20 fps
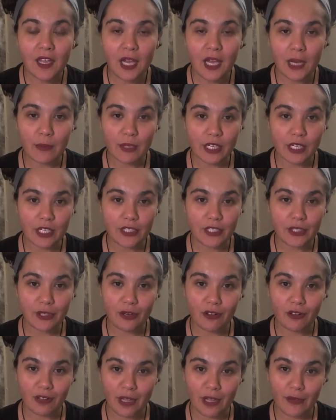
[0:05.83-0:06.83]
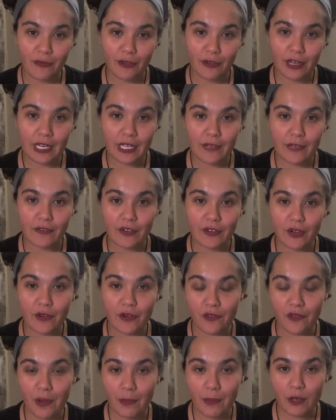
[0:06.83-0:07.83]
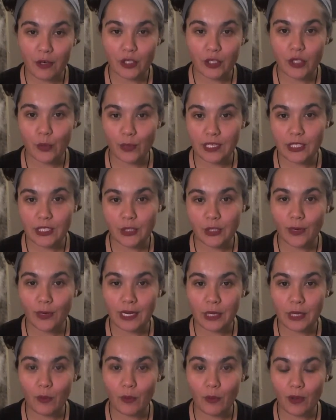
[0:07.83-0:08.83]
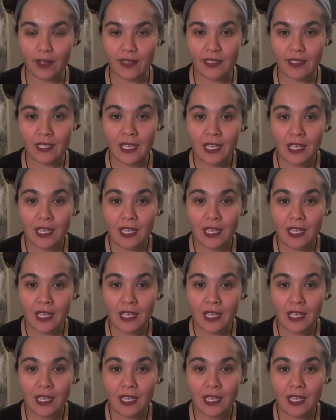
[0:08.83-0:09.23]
I'm going to do your love reading for November 2021.